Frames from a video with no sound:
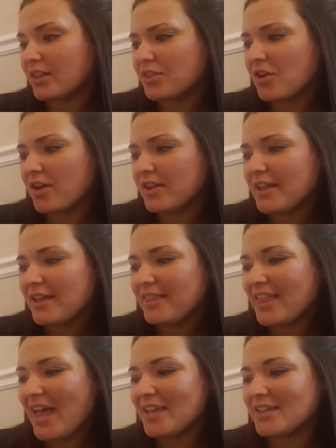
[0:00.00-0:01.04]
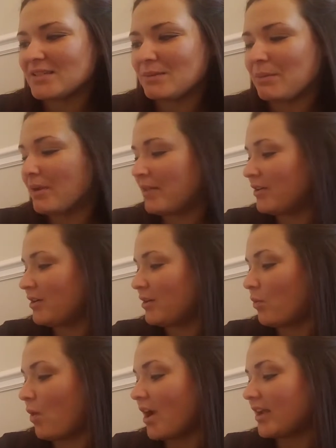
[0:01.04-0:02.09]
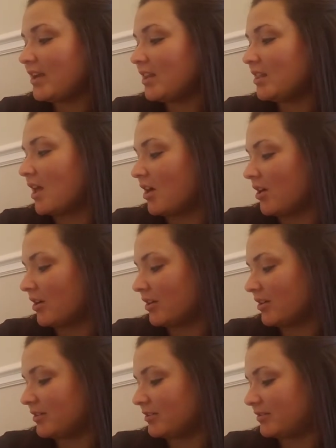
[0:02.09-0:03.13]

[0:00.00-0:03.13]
and thought, "That is my mother walking along."